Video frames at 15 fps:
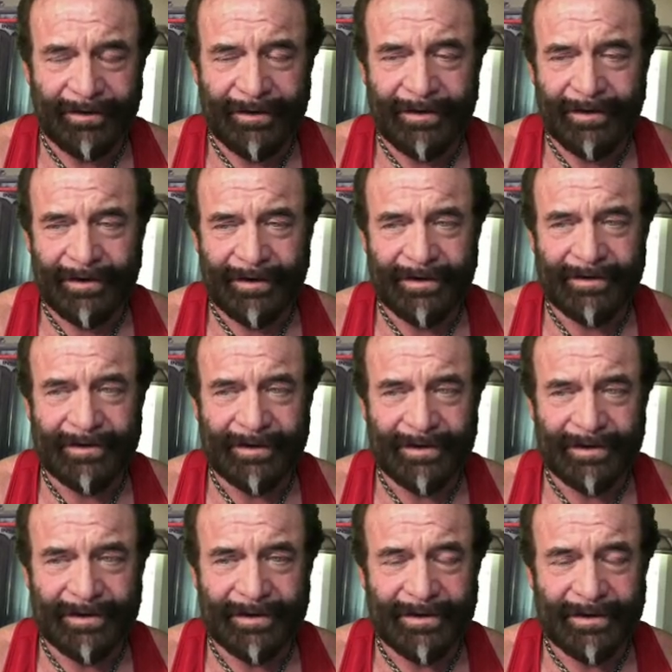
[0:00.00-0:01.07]
Yeah. And
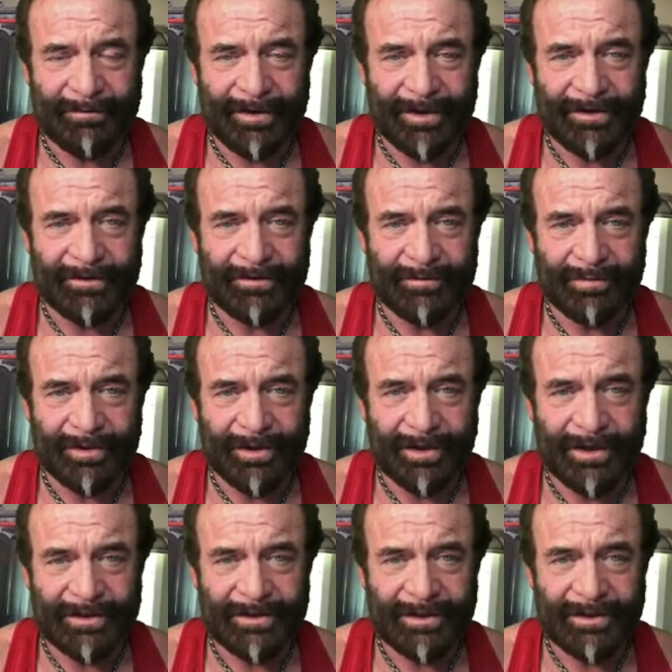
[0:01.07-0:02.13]
uh, I mean, there's some pretty
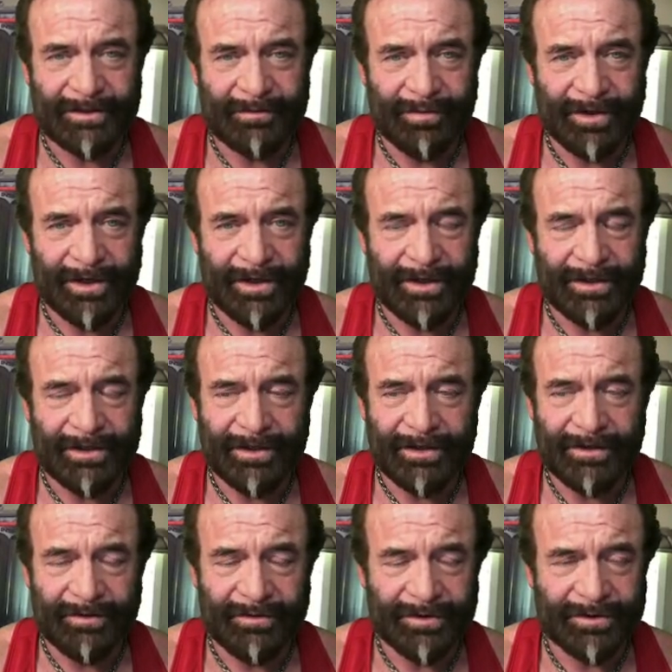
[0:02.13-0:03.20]
hot chicks you brought in
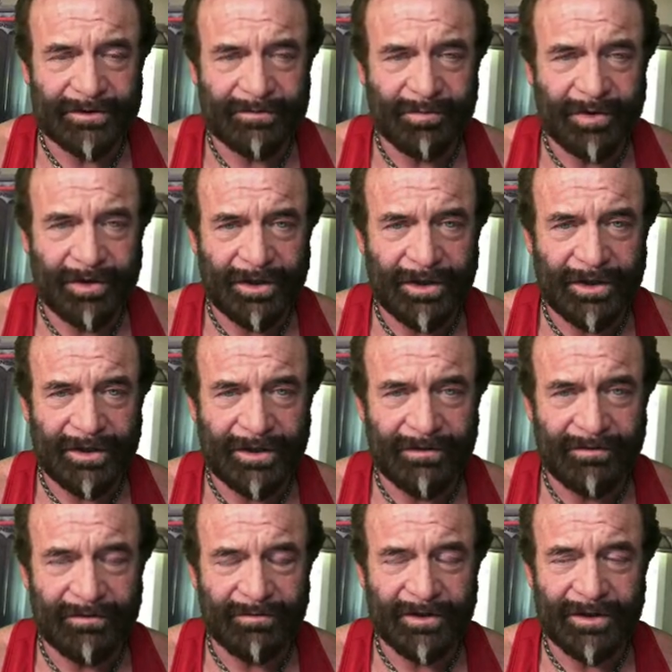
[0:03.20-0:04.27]
there. There was plenty
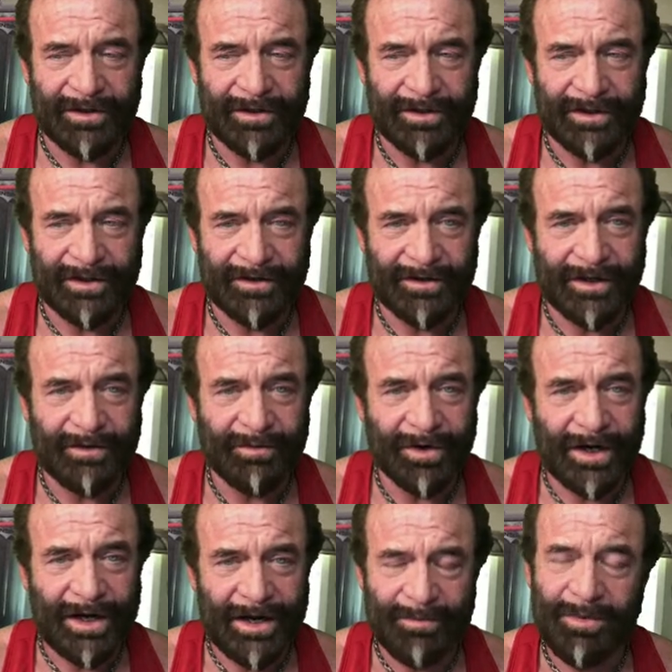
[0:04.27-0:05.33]
of them, and uh, they were
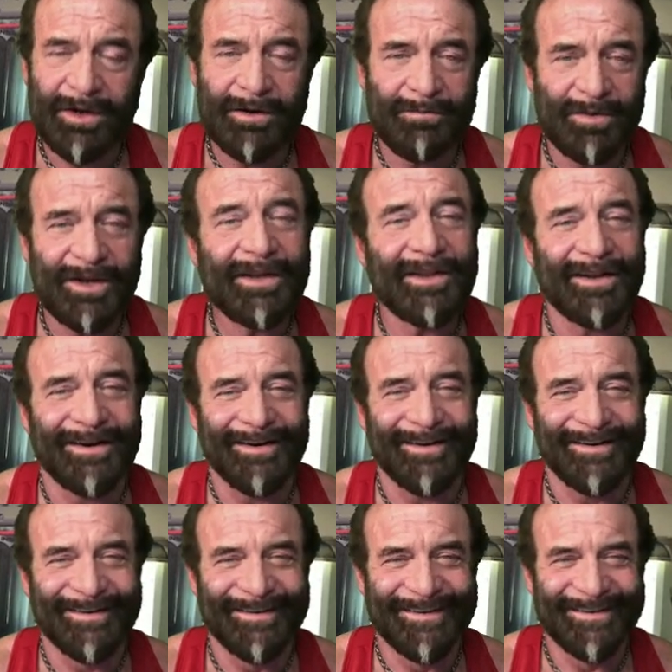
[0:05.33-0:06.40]
happy to be
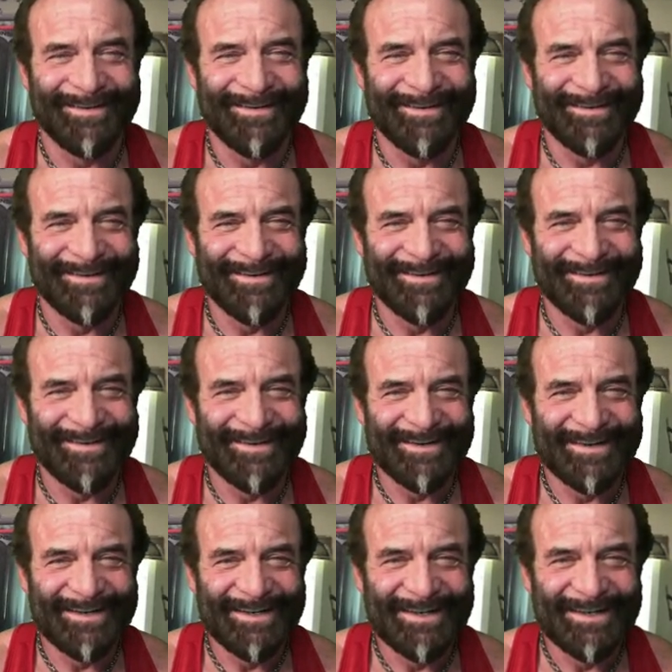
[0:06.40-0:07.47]
there. Yeah. No,